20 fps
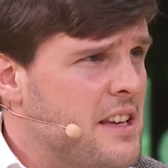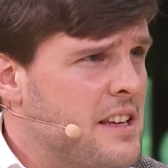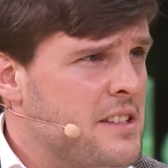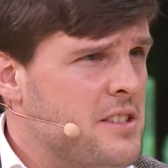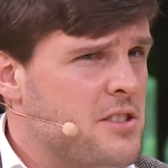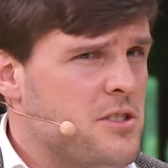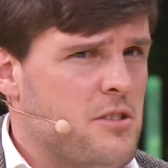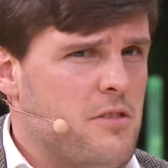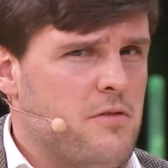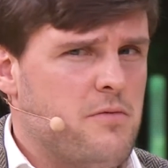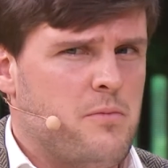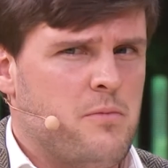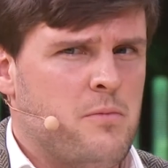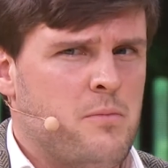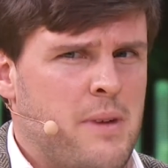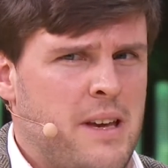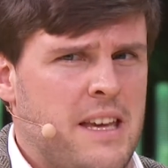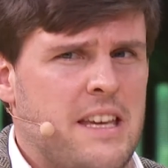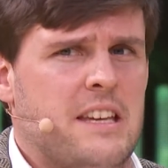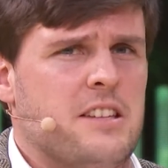is sort of
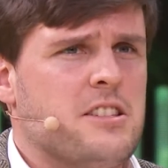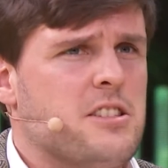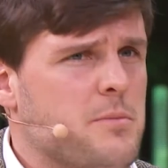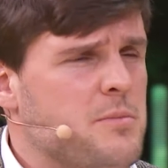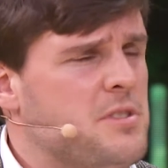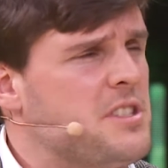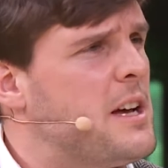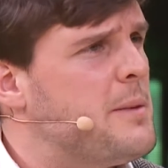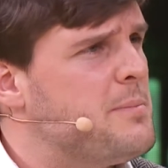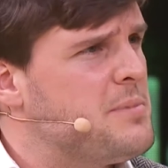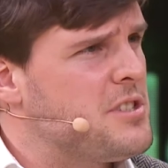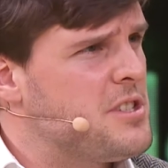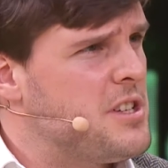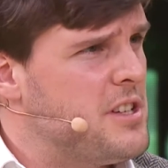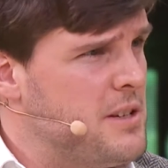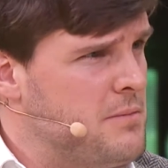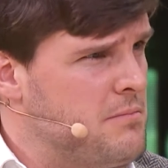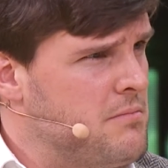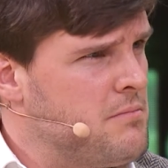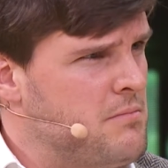making some steps
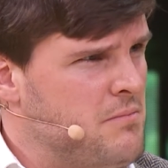to,